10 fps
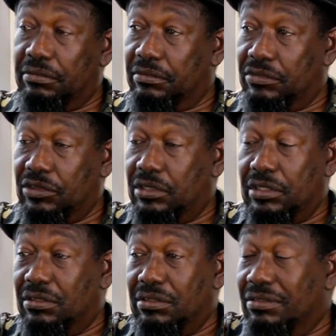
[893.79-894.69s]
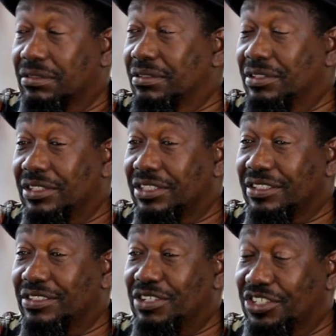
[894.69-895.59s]
you know, just
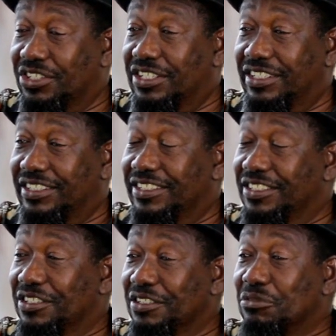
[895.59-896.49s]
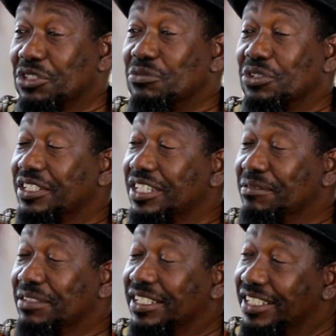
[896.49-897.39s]
question it. How much more time
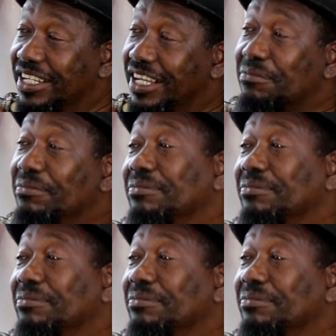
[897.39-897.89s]
that did happen?